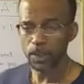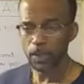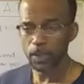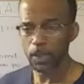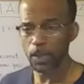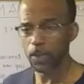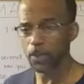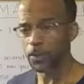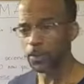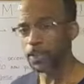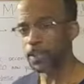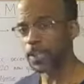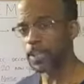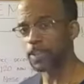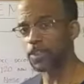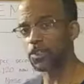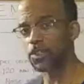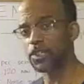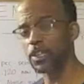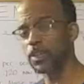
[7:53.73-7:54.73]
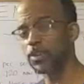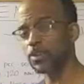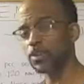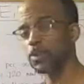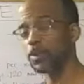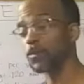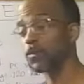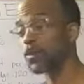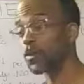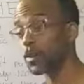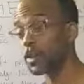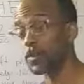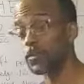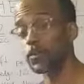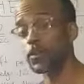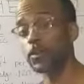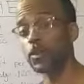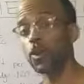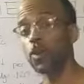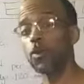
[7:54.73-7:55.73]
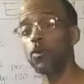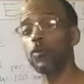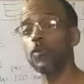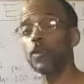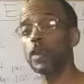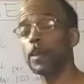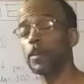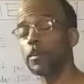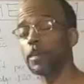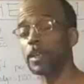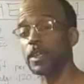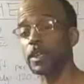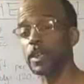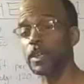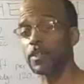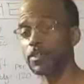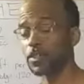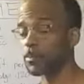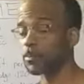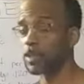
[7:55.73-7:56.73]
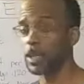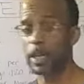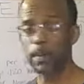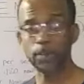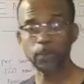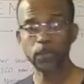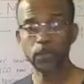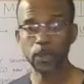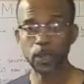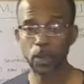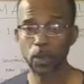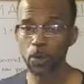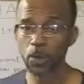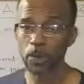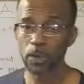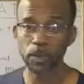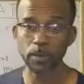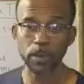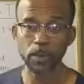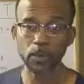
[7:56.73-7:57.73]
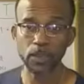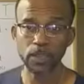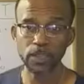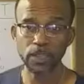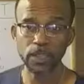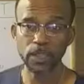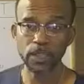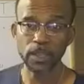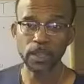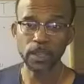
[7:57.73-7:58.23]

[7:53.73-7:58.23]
clothing, and shelter for the whole family, and sometimes for the whole community.